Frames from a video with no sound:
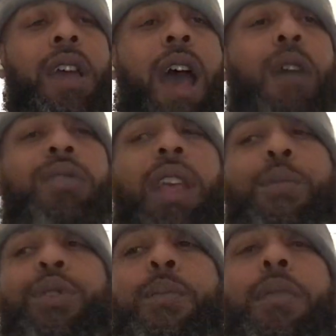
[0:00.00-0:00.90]
I was
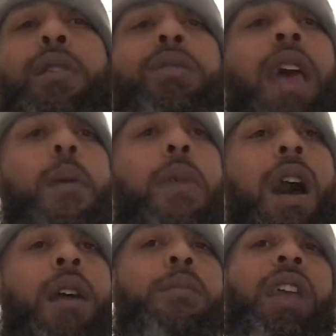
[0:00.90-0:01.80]
able to build that
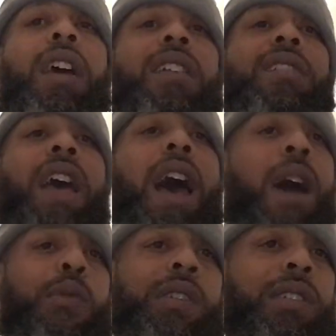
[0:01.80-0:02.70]
bond because
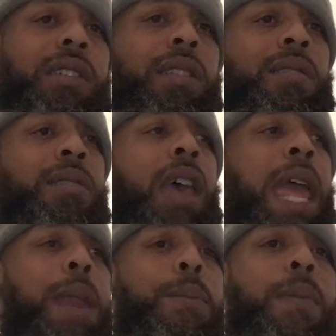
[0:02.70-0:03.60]

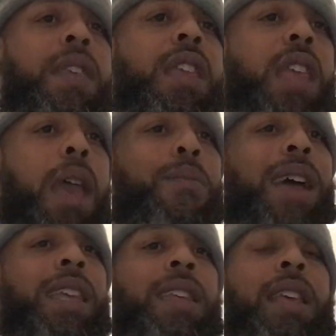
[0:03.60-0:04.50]
and me and
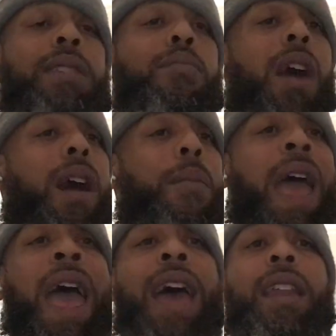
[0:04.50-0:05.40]
my kid's mom
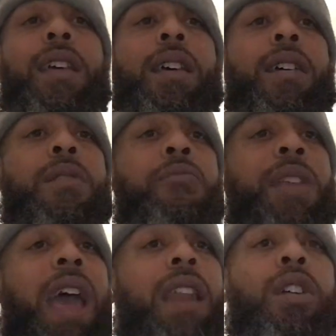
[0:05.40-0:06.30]
we
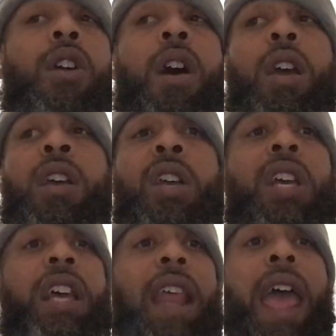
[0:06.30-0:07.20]
had a
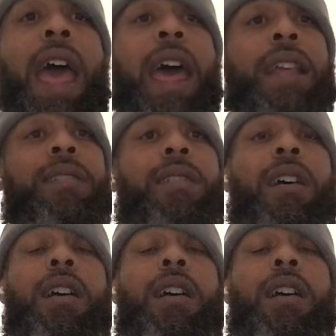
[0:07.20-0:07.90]
good ass,